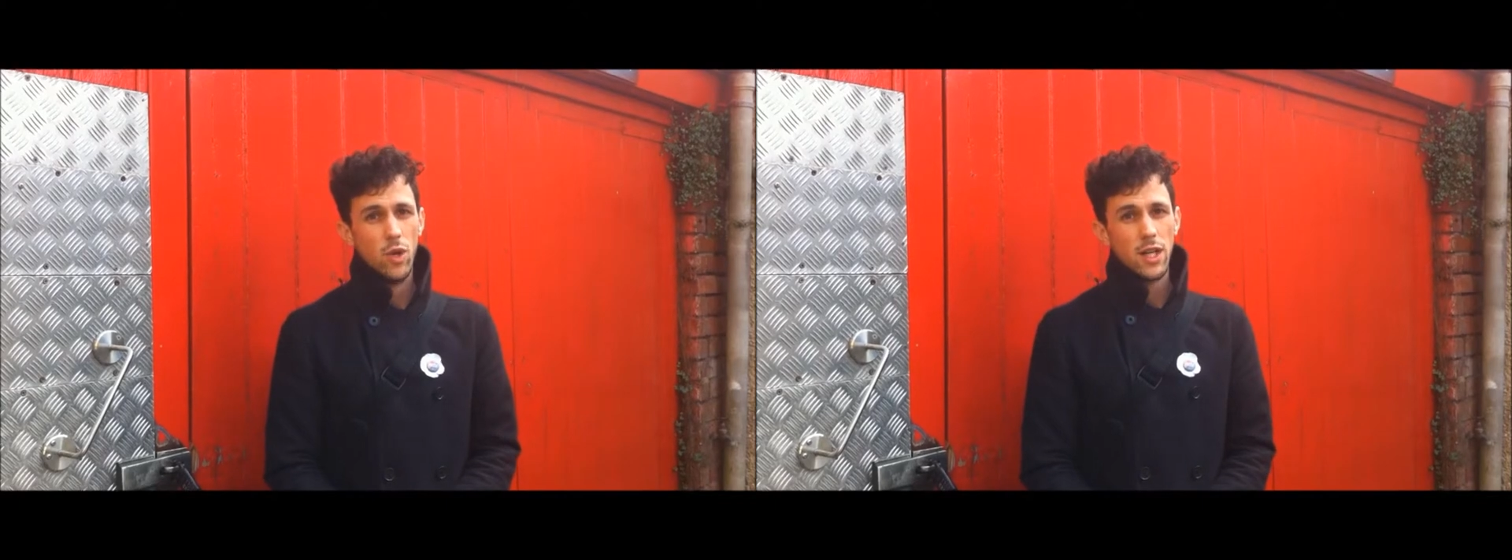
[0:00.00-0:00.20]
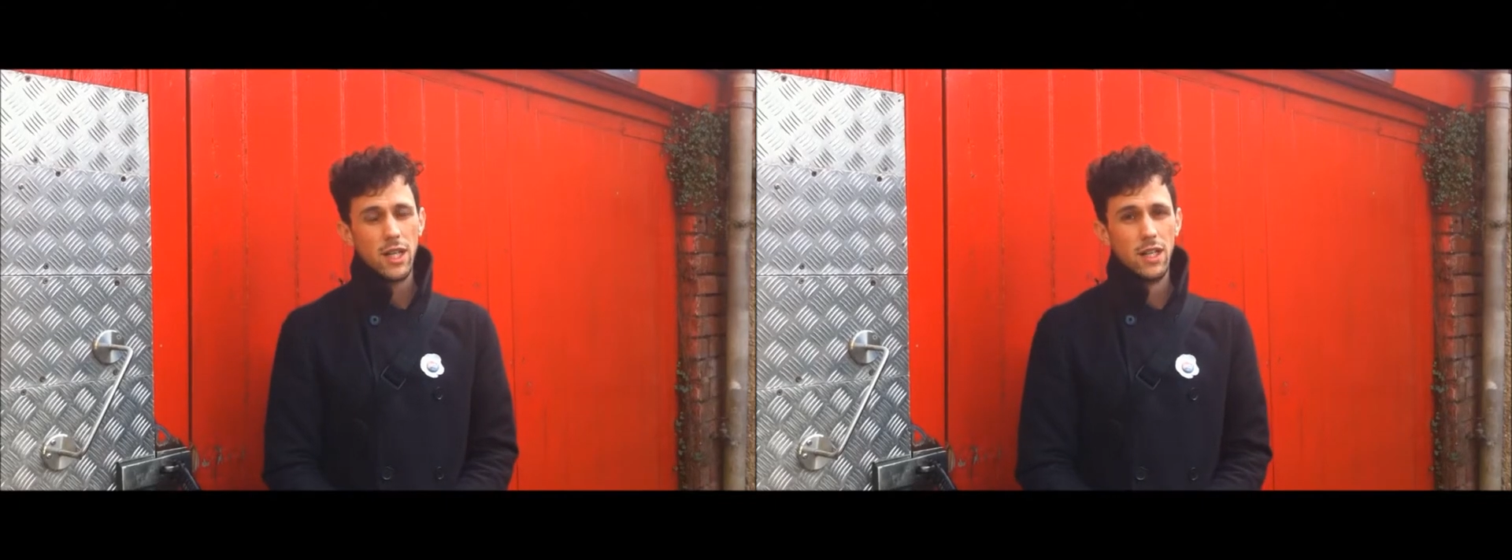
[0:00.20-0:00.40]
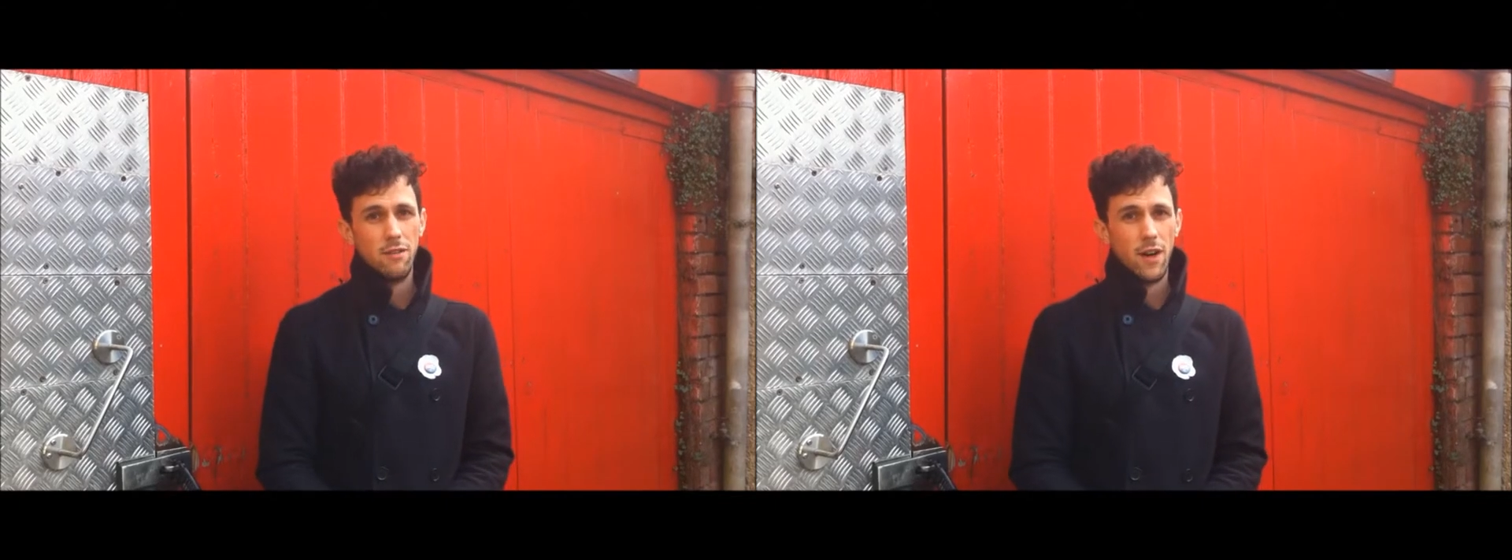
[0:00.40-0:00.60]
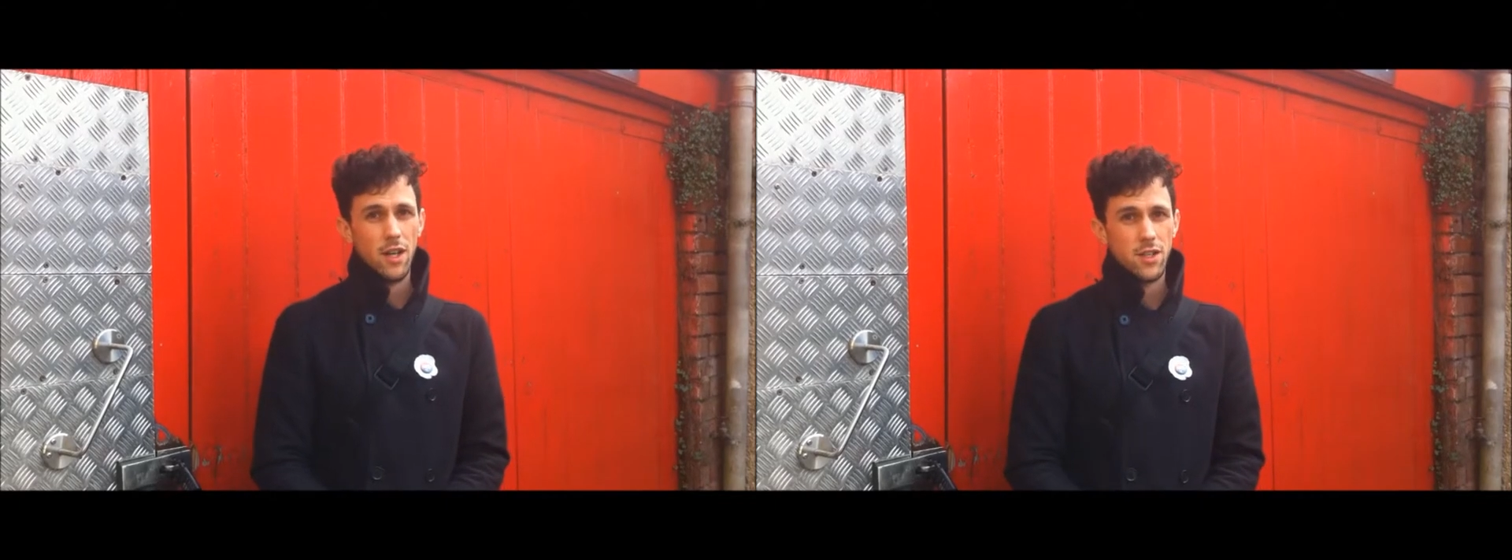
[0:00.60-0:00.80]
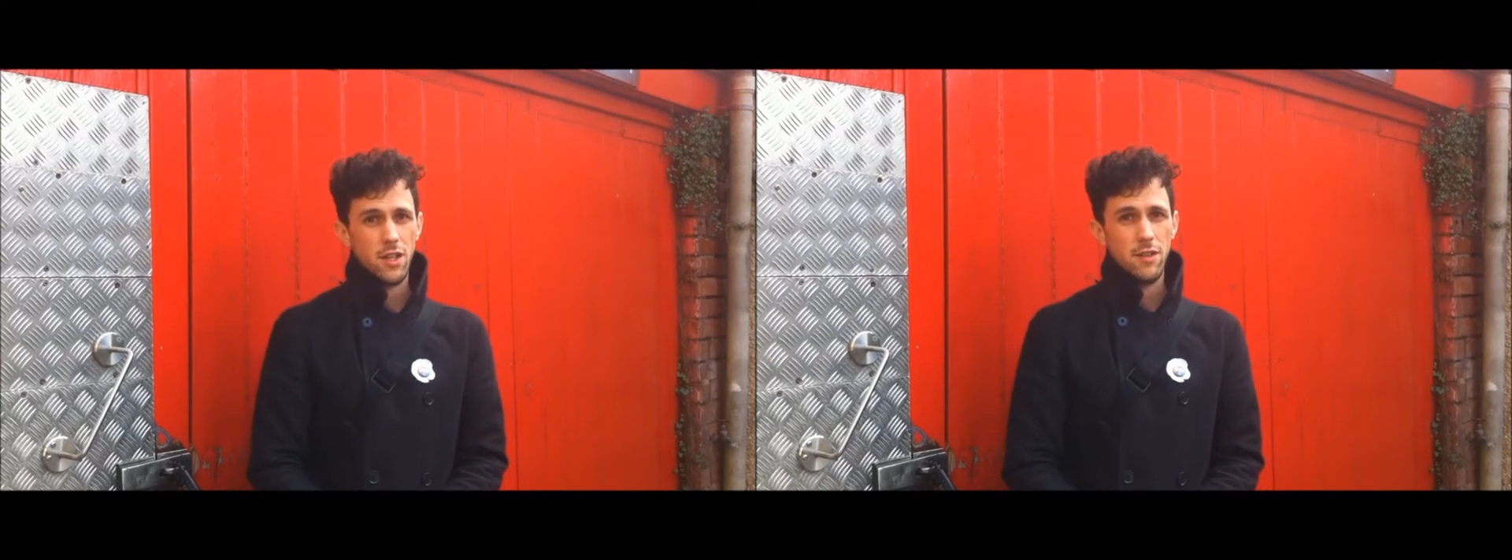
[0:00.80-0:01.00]
working in the
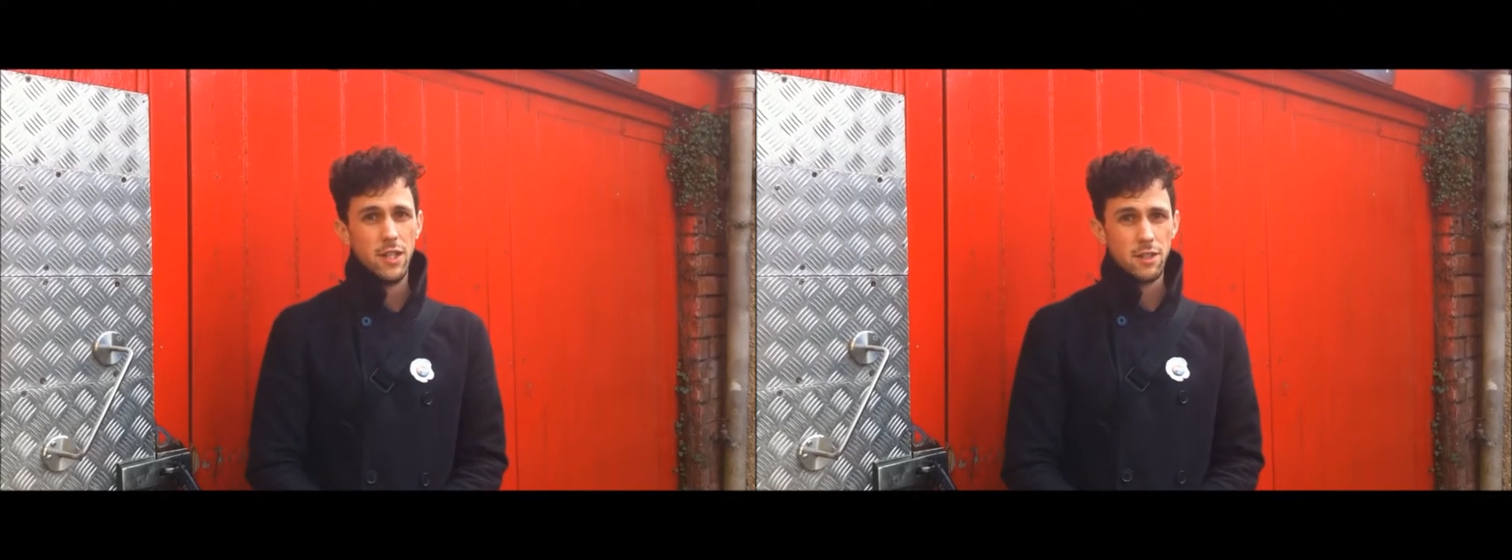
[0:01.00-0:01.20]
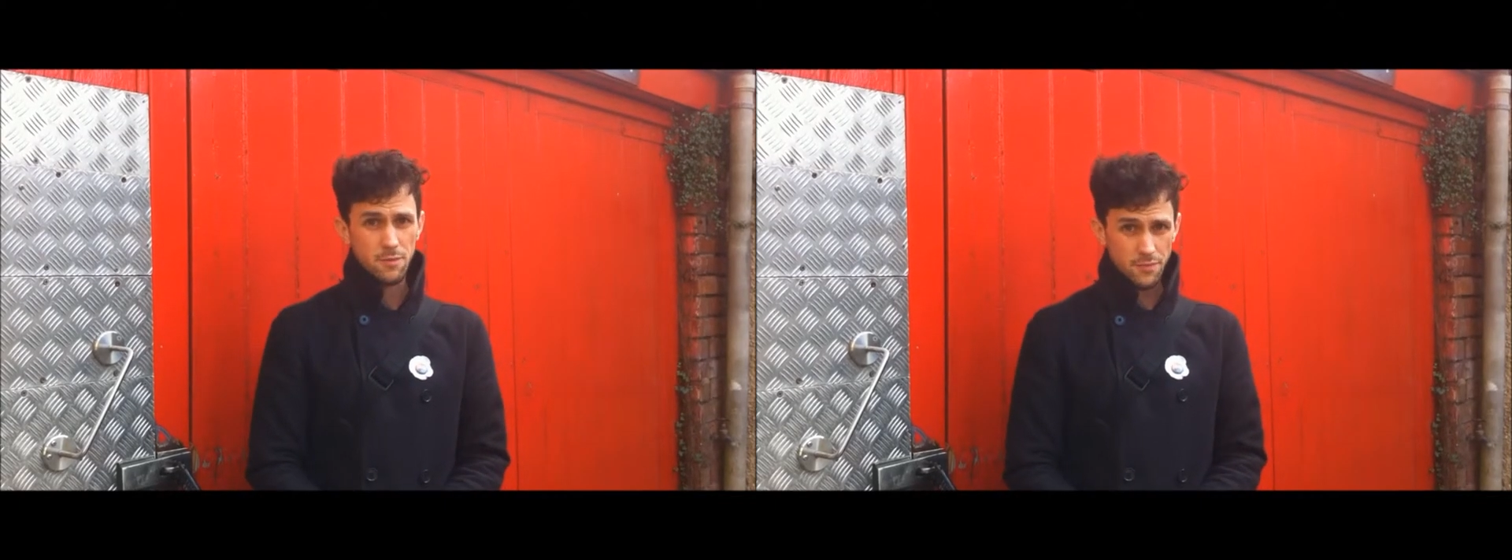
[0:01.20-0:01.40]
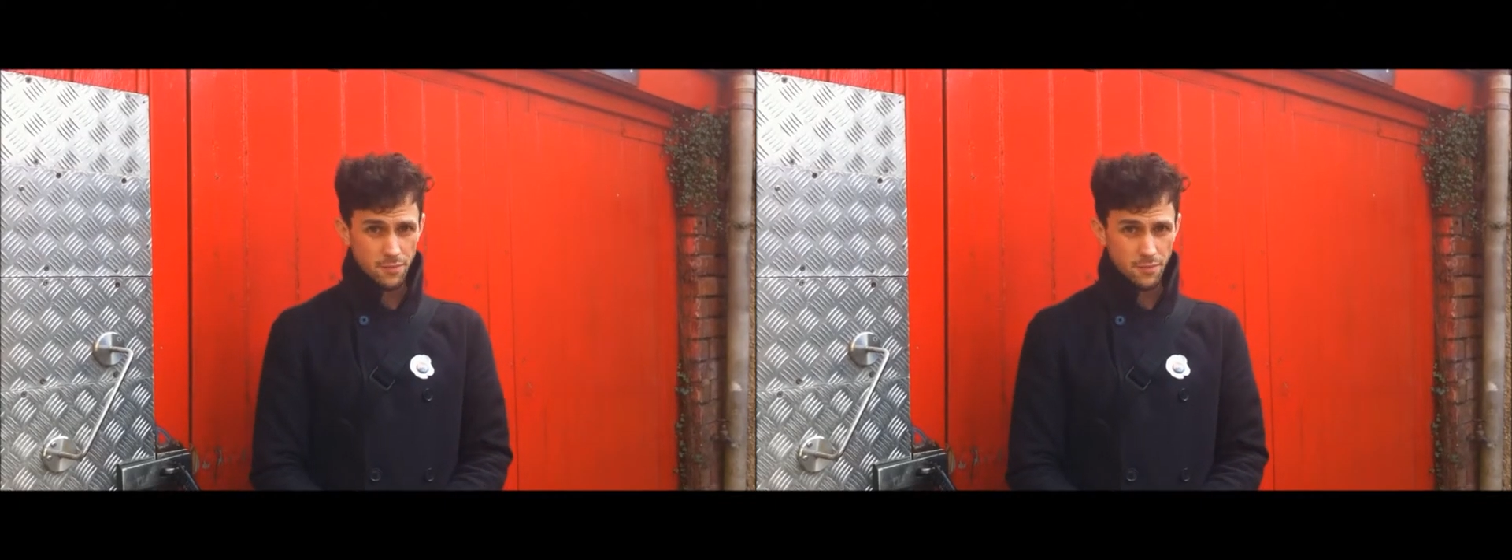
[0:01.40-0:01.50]
fire service